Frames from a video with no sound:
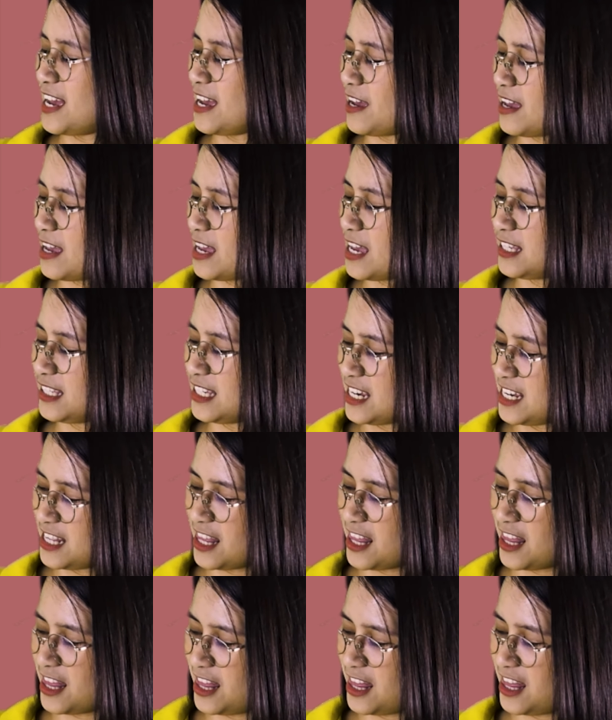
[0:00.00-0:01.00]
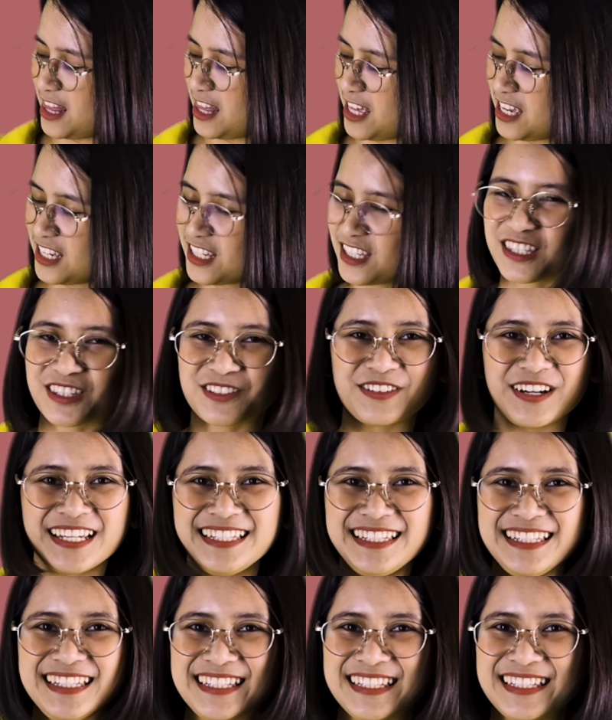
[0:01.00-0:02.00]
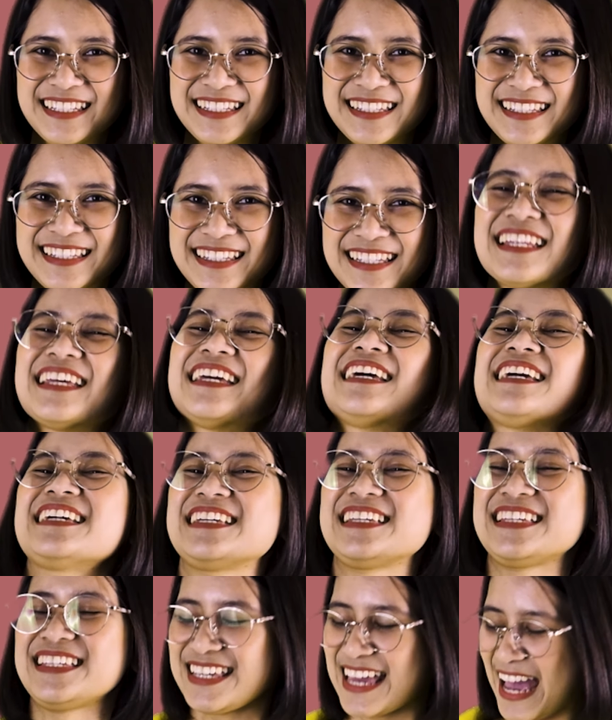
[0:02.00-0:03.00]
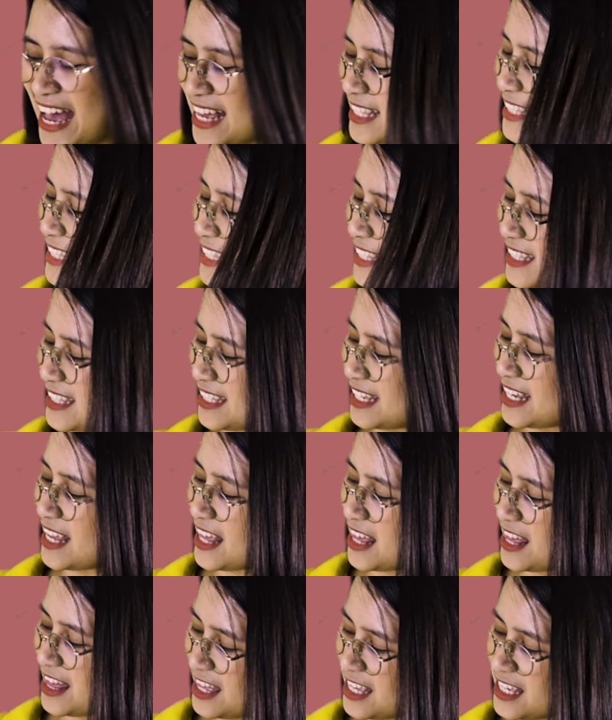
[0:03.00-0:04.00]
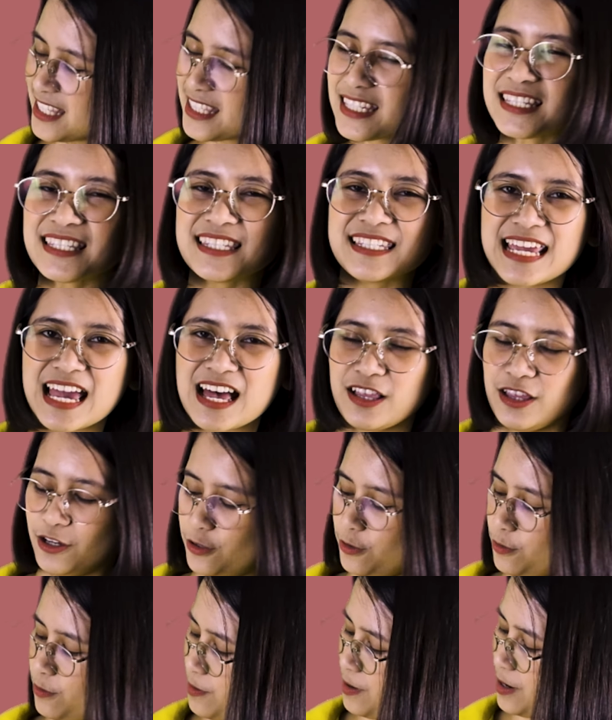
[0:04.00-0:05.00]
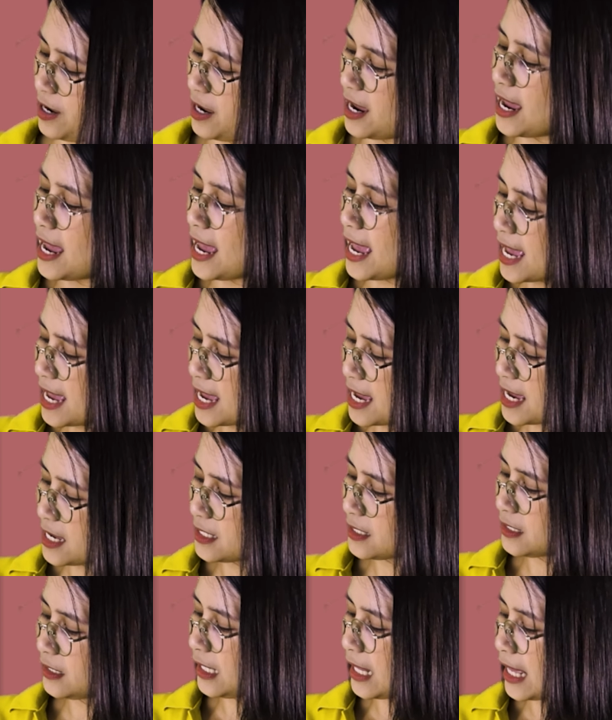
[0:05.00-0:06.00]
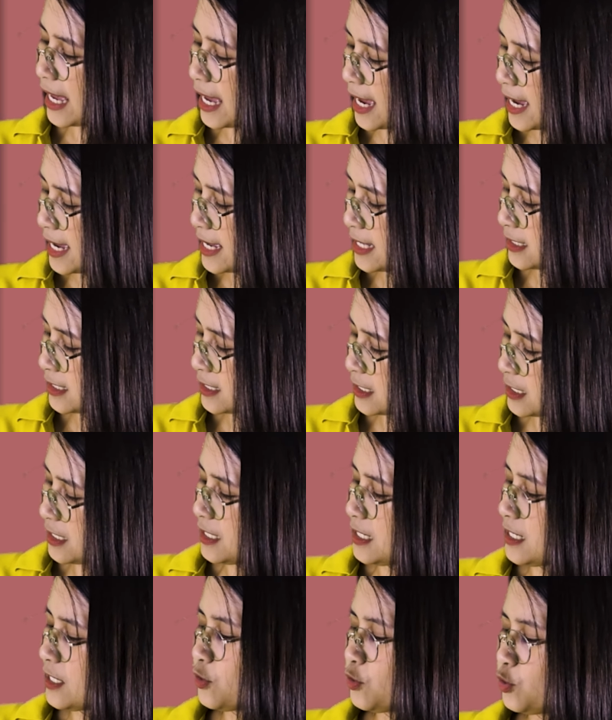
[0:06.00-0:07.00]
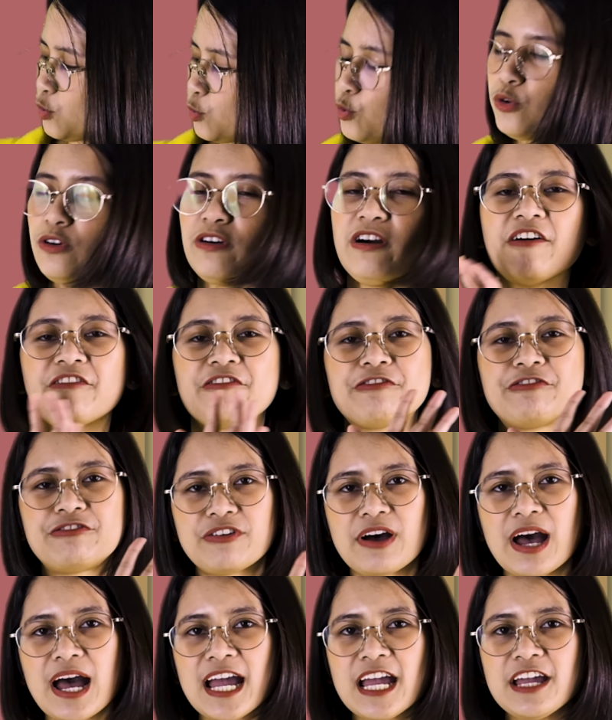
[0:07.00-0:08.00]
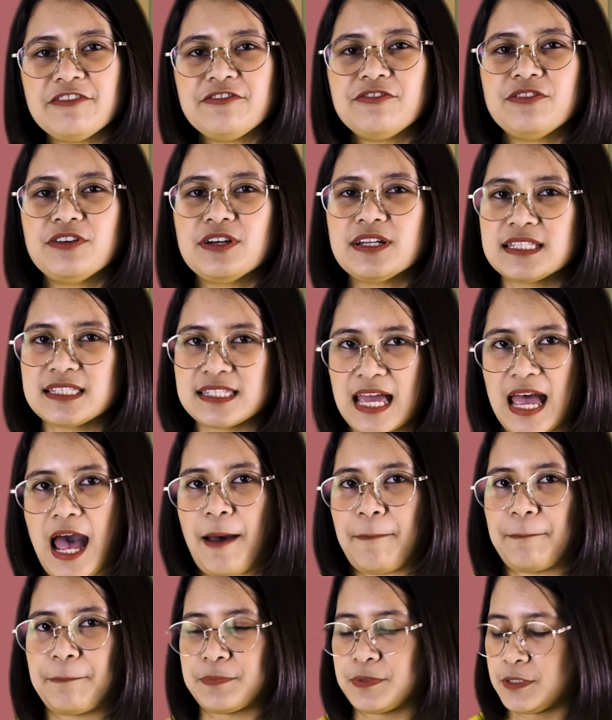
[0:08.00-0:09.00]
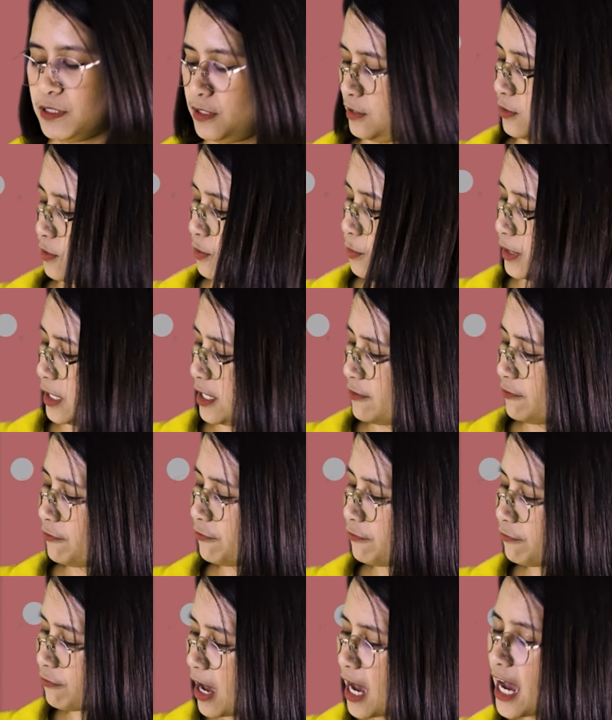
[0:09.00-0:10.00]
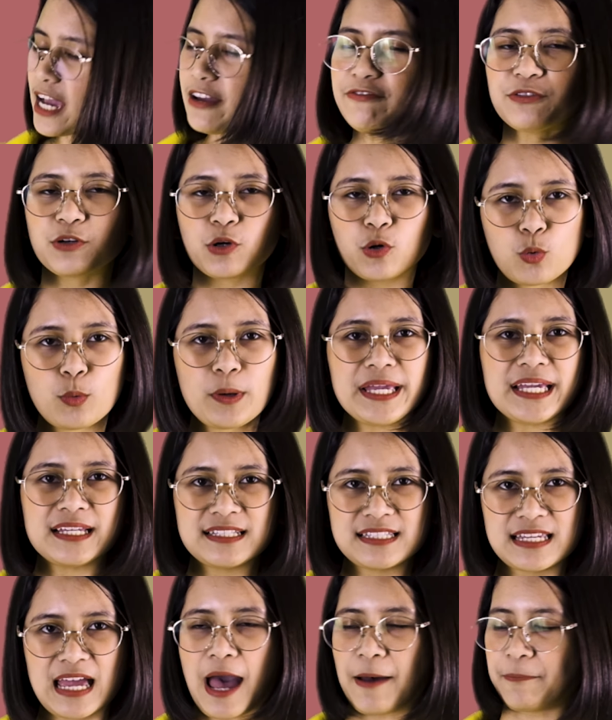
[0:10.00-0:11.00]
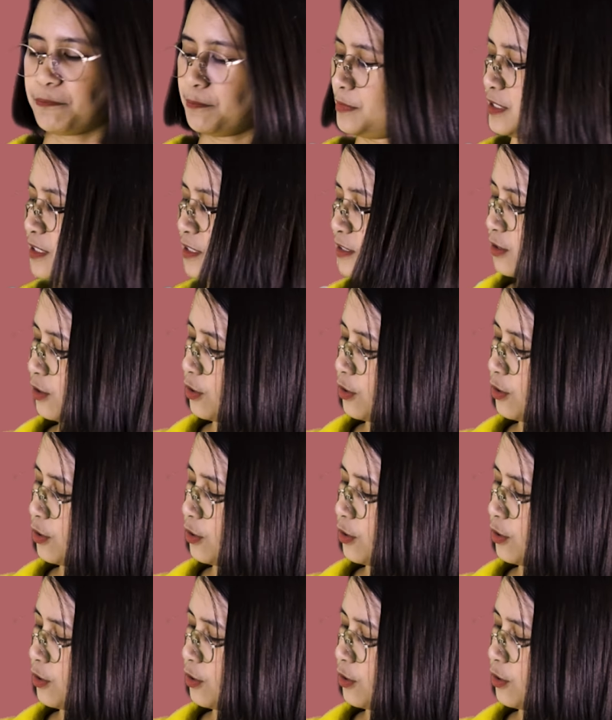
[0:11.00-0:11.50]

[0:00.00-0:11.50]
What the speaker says: Is it this one? Yes, this is yellow. And let's do 5 taps. Okay, 5 quick taps.